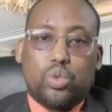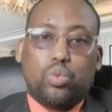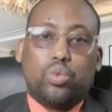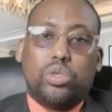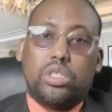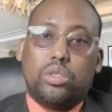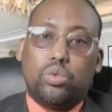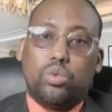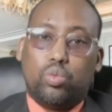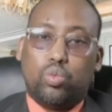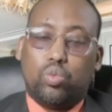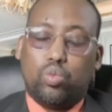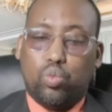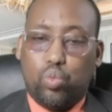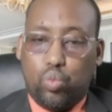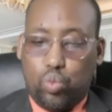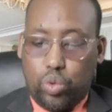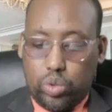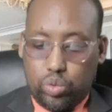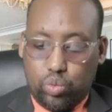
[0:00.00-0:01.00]
that's what
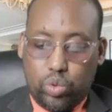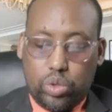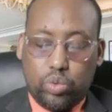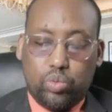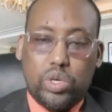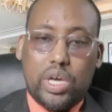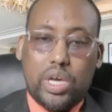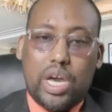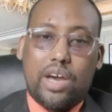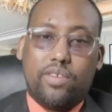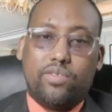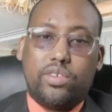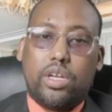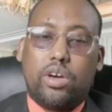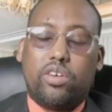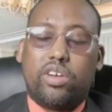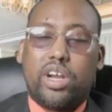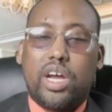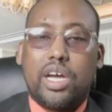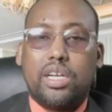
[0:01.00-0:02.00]
we have
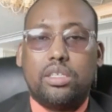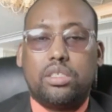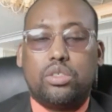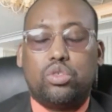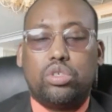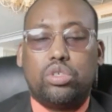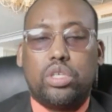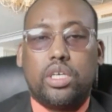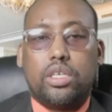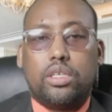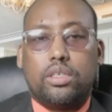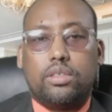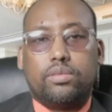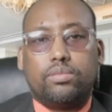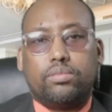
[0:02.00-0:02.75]
in our hands today.